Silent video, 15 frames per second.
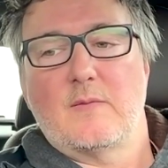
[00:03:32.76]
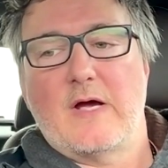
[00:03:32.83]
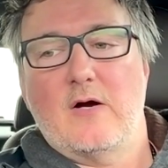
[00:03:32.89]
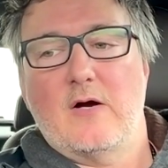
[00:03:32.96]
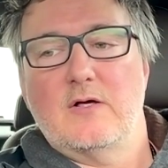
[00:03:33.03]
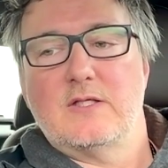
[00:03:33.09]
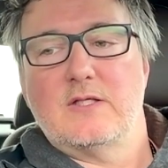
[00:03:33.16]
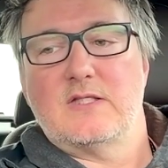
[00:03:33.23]

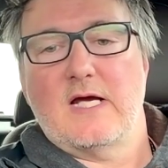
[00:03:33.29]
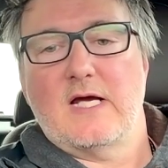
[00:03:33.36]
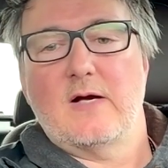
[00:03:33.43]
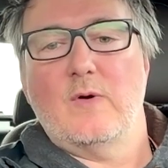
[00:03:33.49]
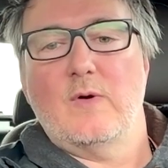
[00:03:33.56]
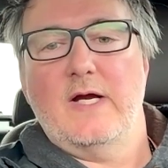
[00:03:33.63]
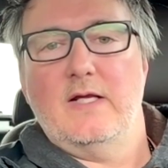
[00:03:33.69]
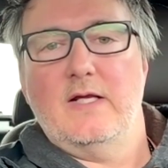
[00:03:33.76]
somehow it
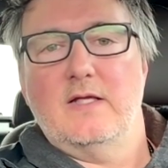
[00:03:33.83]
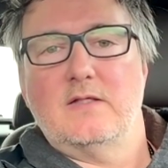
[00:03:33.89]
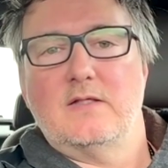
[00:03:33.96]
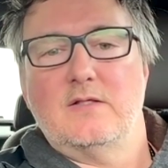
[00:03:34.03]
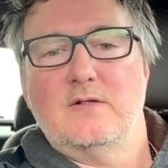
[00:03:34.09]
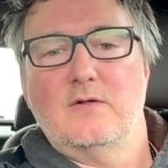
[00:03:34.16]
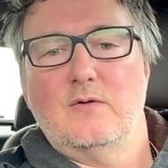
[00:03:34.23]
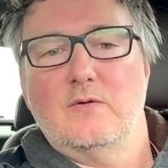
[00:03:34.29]
segued
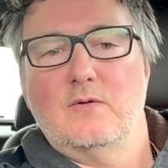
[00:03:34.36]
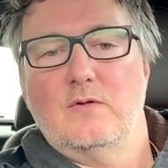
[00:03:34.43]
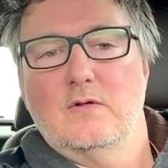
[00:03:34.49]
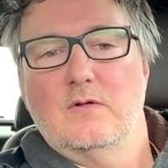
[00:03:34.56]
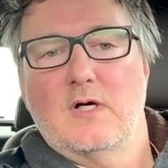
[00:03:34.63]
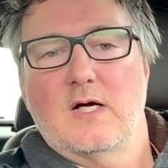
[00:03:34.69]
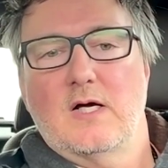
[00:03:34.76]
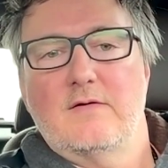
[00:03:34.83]

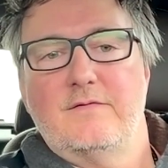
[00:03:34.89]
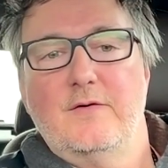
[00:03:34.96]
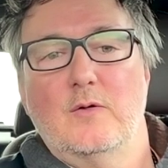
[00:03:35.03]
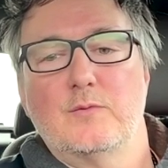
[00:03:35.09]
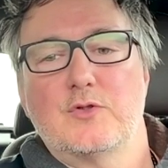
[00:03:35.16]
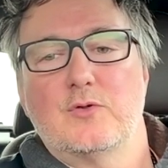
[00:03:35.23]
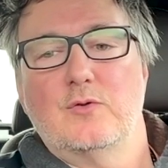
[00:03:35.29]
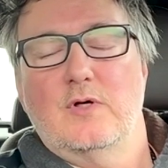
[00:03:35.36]
into
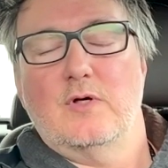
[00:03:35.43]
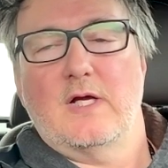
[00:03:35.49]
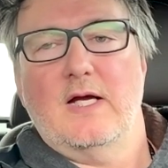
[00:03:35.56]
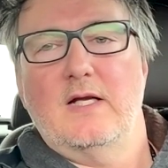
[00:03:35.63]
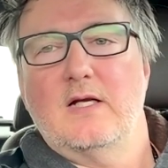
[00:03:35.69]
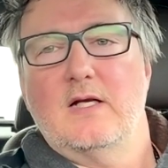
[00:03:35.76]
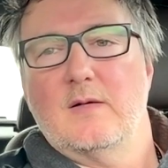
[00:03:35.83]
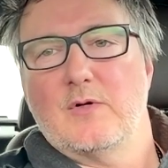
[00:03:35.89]
film
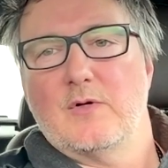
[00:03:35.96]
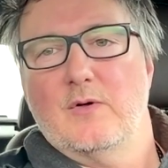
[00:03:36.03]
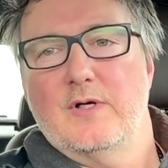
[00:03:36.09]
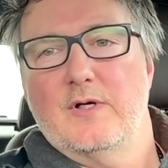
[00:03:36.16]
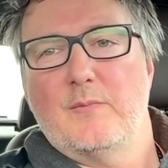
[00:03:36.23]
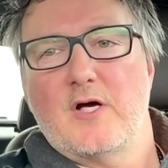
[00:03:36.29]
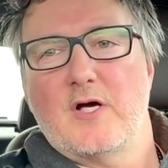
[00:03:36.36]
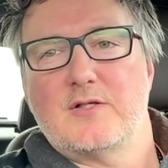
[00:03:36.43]
school. And I ended up
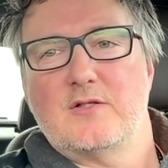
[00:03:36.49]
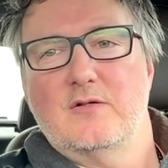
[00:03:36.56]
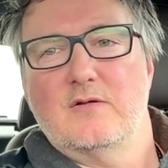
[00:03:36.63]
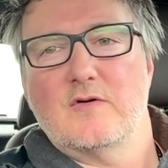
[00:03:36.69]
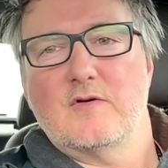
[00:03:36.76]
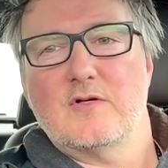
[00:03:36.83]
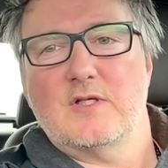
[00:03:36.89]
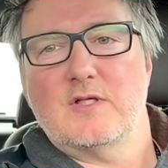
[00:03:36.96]
going to
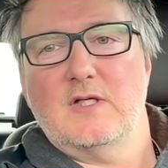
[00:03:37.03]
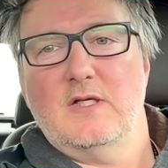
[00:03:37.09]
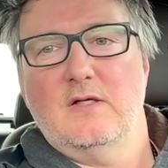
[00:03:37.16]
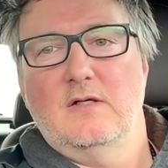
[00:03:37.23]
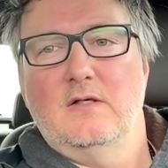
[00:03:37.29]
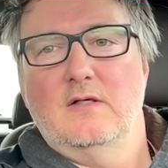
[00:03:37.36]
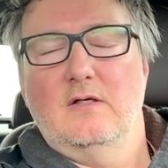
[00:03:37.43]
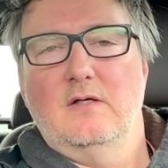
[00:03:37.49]
Boston
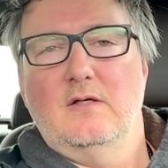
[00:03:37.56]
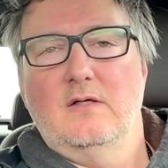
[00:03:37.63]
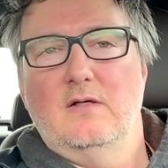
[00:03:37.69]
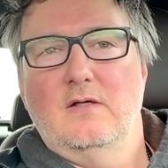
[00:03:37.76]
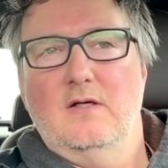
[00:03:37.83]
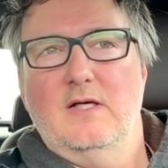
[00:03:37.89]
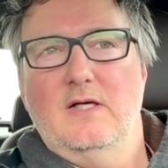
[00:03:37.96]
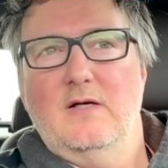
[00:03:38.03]
University
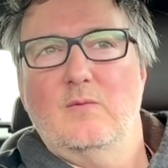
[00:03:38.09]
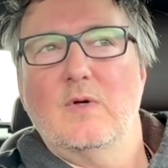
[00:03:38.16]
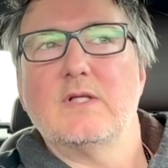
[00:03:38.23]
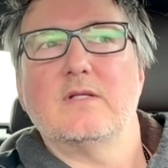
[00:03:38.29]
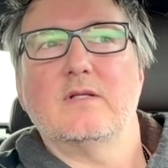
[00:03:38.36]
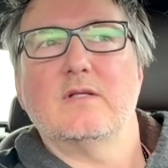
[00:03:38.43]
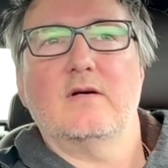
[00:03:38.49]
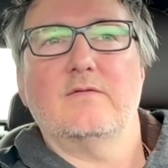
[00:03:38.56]
and
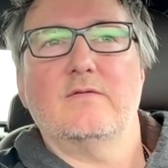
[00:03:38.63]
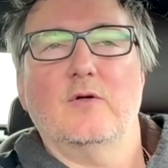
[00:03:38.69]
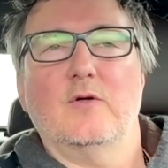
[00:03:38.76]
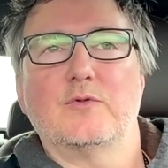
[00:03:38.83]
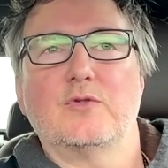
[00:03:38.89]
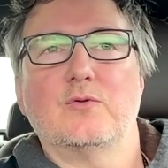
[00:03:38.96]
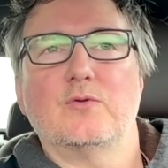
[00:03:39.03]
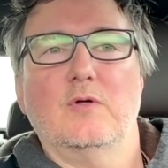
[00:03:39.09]
I went to their
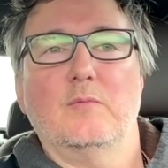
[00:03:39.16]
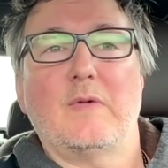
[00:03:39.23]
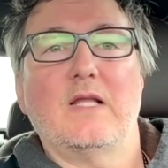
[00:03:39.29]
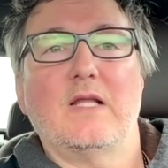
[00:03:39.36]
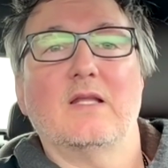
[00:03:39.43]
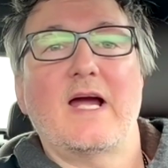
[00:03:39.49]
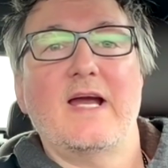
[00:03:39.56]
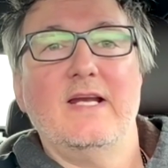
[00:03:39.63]
film
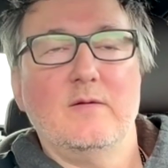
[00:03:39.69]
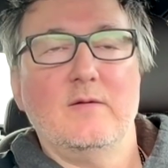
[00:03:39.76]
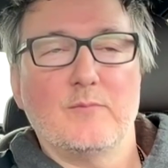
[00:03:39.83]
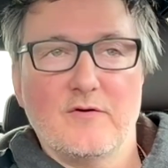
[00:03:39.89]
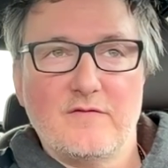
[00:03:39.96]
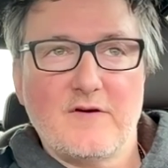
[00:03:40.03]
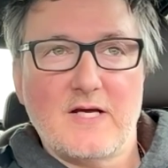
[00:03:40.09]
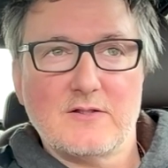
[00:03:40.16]
school. And my
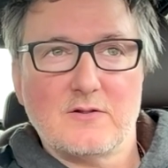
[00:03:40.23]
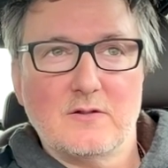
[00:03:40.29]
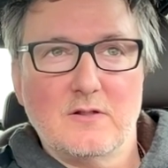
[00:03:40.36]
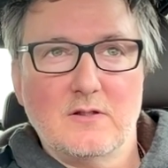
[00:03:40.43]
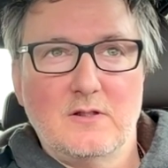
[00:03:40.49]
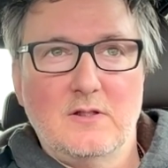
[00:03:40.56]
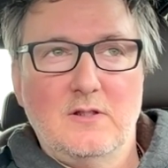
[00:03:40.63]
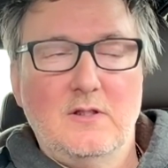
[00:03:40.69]
lighting
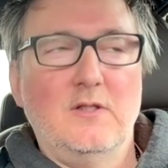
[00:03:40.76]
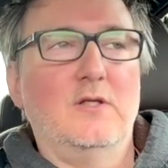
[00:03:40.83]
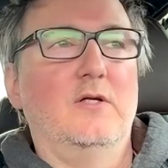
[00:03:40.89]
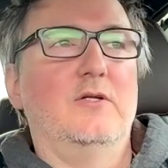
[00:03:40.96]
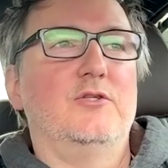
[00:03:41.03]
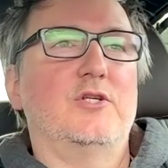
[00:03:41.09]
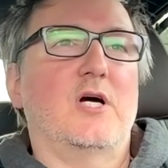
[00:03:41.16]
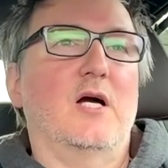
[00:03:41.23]
professor,
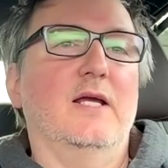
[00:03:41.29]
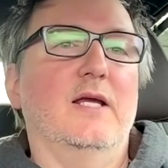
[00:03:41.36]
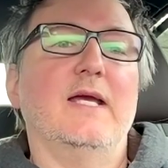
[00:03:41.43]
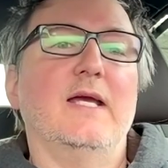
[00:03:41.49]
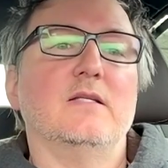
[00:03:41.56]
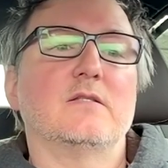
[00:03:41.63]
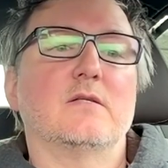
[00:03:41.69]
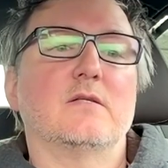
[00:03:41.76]

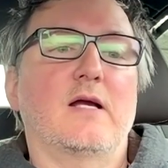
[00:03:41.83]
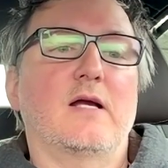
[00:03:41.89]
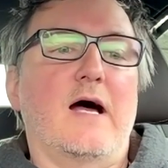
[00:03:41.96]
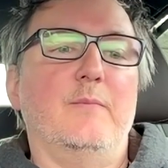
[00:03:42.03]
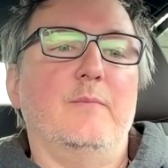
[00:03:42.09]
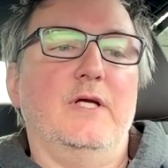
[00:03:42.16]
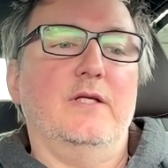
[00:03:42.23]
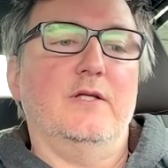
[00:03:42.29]
John Gates,
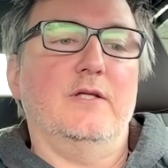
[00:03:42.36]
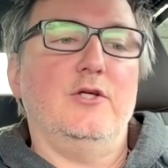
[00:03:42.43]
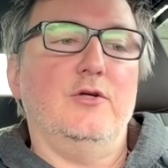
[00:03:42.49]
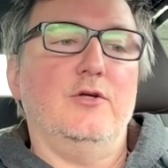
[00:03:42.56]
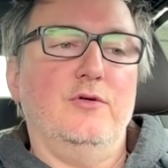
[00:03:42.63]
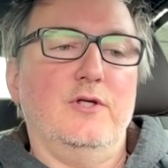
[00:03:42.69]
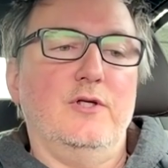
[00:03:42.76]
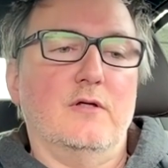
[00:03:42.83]
got me in
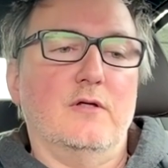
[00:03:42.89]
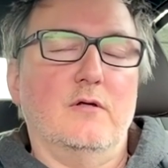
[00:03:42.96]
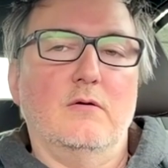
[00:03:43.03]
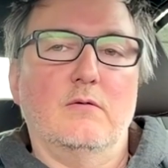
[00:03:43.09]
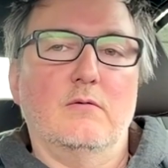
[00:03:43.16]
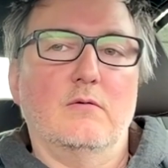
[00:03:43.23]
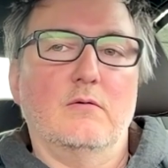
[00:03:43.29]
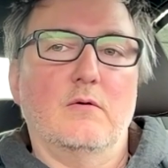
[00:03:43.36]
the
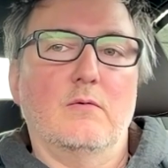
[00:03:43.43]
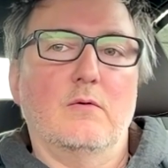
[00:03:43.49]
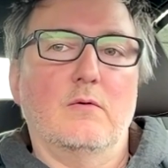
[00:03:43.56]
union